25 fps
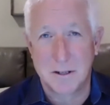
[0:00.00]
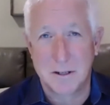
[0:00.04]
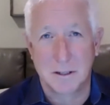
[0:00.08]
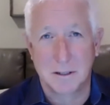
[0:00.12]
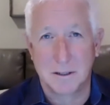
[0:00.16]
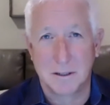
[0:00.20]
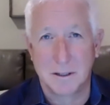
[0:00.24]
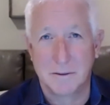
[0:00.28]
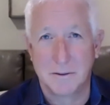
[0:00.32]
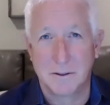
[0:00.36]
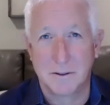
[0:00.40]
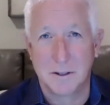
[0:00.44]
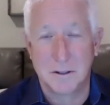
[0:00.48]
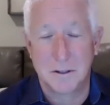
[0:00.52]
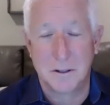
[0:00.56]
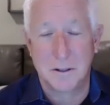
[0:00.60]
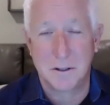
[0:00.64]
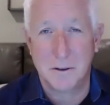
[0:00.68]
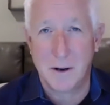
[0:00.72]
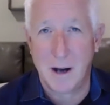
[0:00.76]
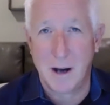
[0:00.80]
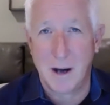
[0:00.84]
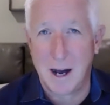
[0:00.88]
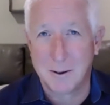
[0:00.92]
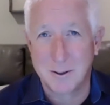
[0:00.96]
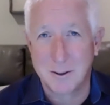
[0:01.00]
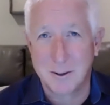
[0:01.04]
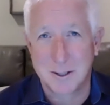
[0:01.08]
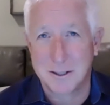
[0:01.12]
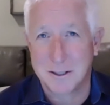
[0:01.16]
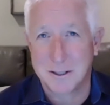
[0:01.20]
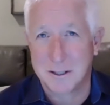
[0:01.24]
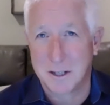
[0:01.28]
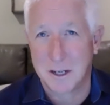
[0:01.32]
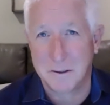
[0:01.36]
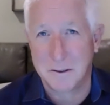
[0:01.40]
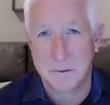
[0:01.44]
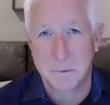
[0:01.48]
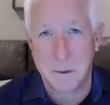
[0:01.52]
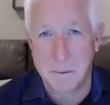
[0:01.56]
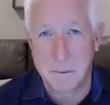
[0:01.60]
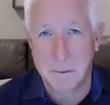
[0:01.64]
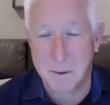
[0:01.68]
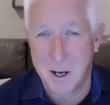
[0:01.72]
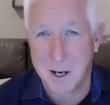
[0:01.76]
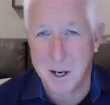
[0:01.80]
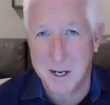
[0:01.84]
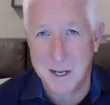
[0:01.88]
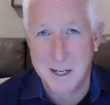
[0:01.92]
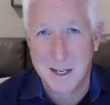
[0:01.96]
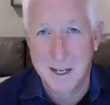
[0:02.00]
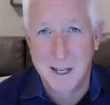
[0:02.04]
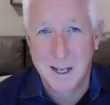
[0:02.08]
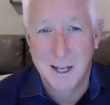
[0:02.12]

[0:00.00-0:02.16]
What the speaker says: delivered in 2 hours. It saves me money.